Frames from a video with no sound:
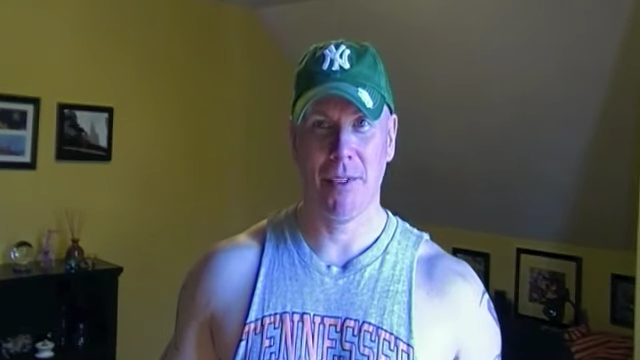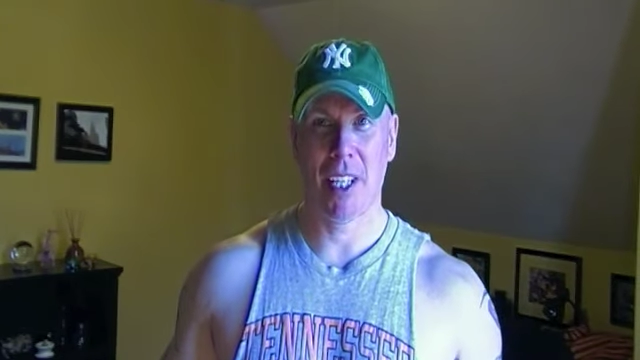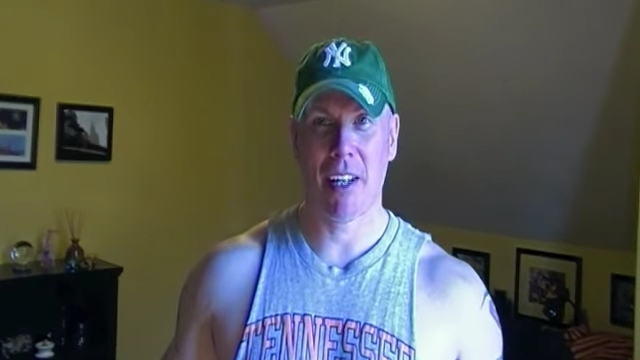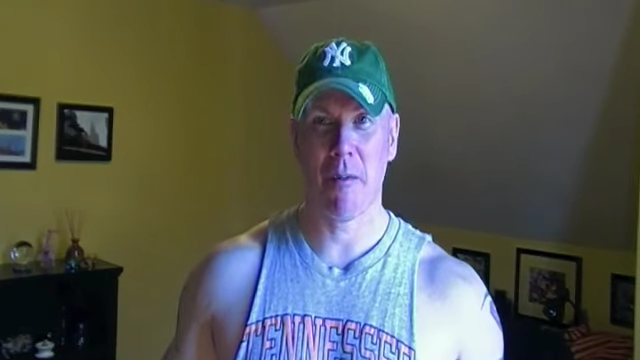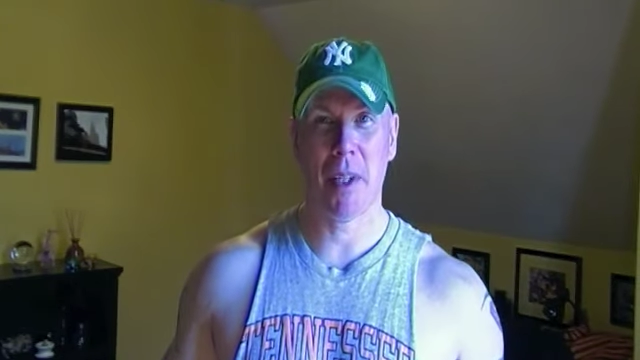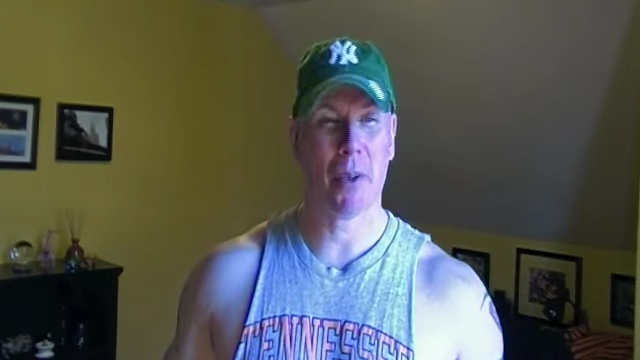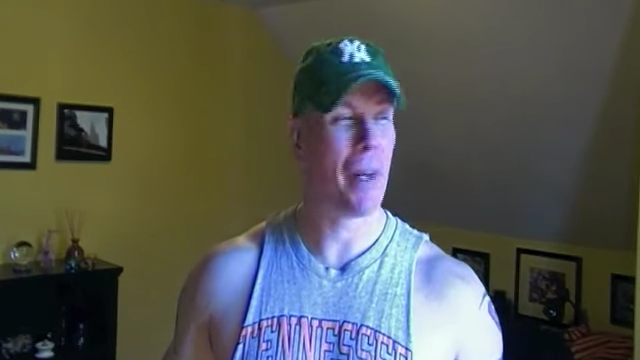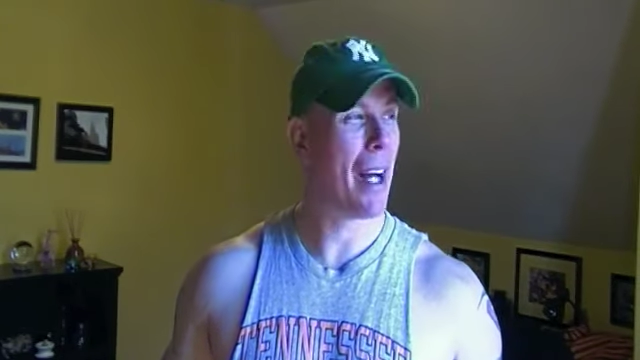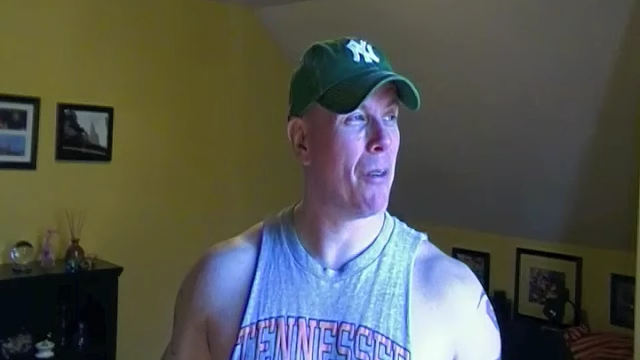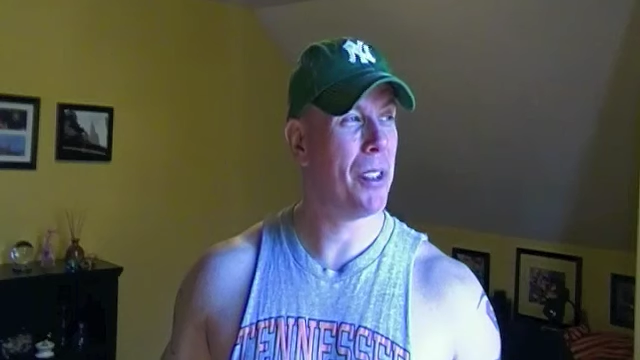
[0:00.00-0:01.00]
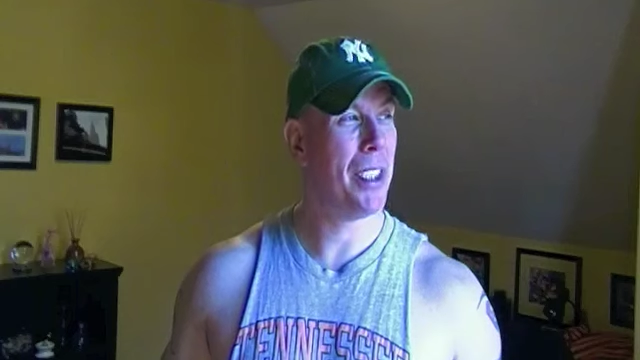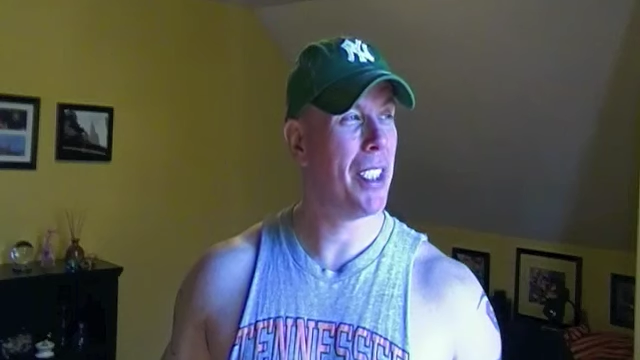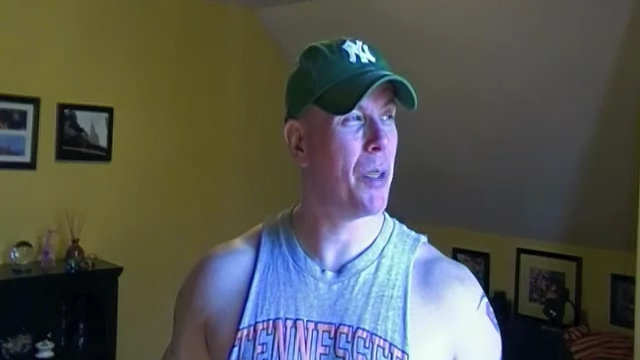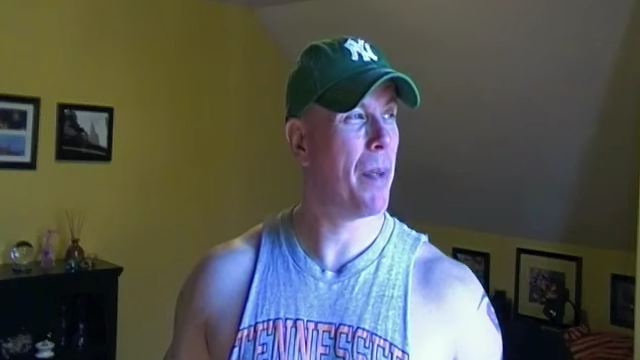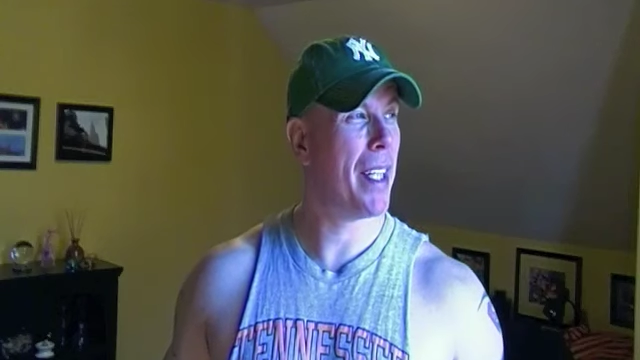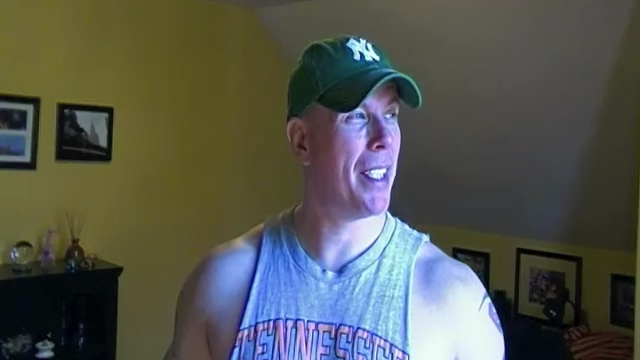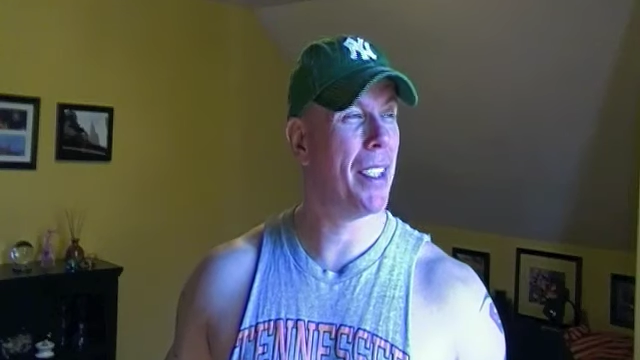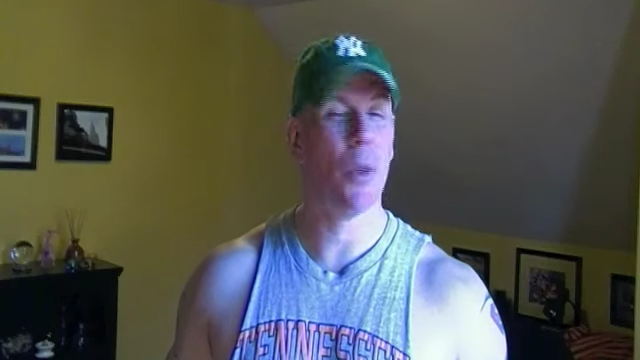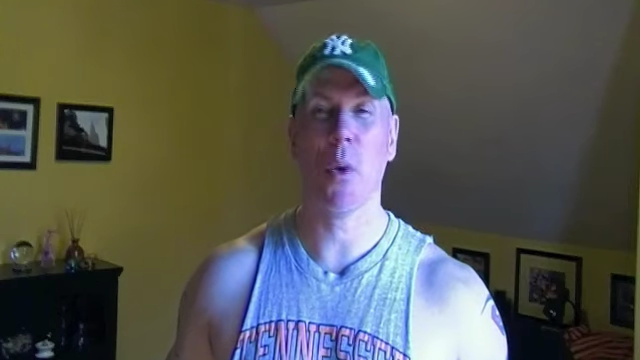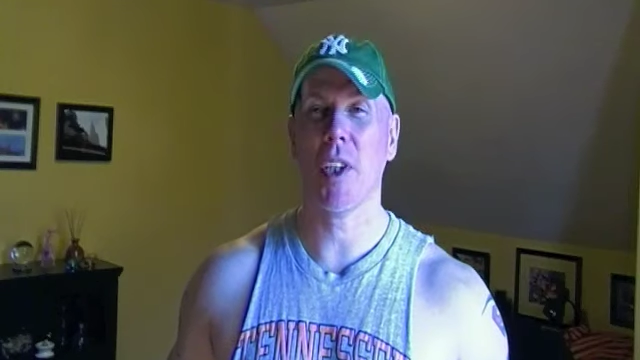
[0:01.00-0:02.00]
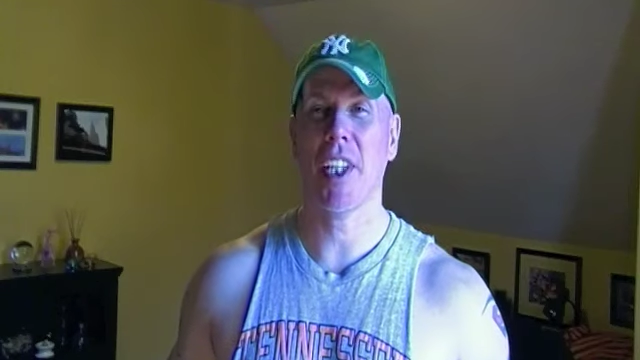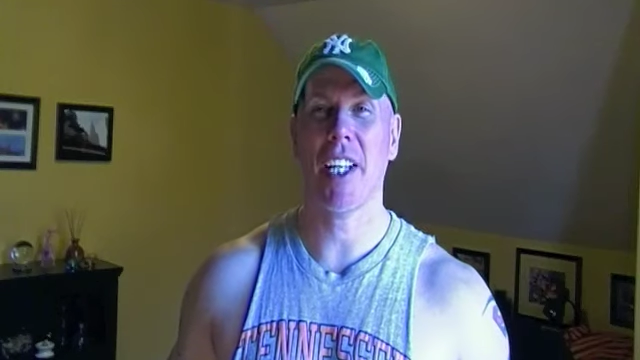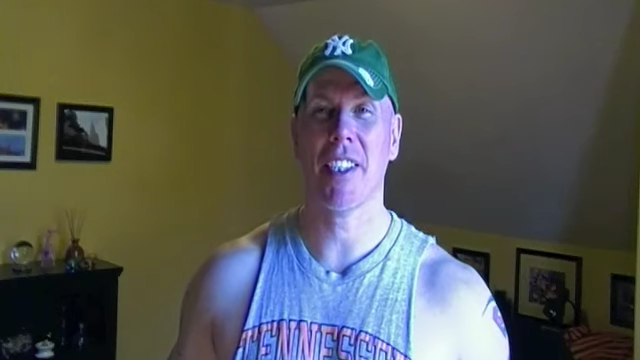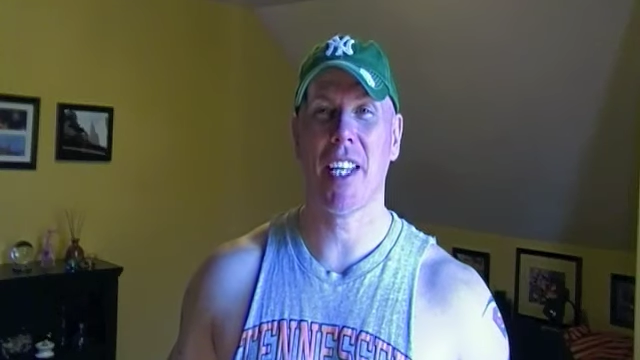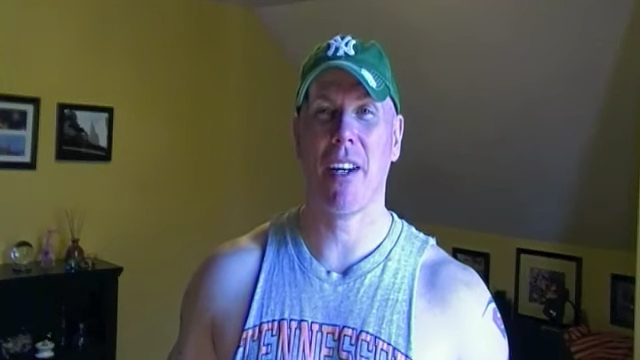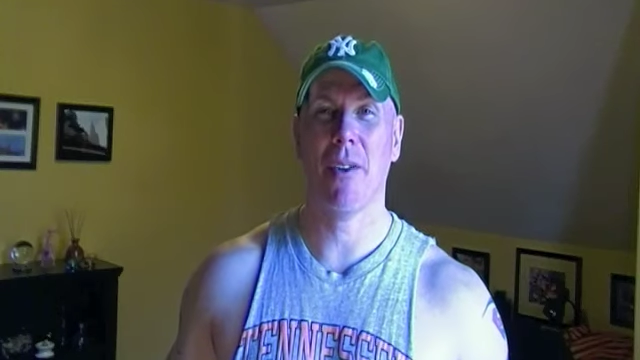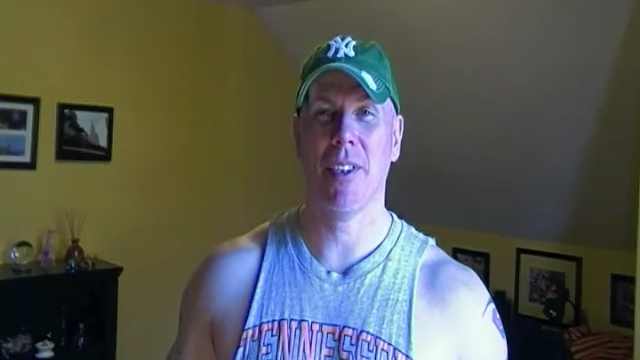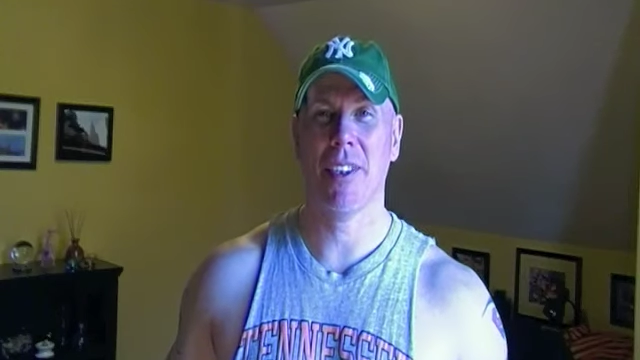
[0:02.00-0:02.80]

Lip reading: Now I haven't been around. It's been really nice out.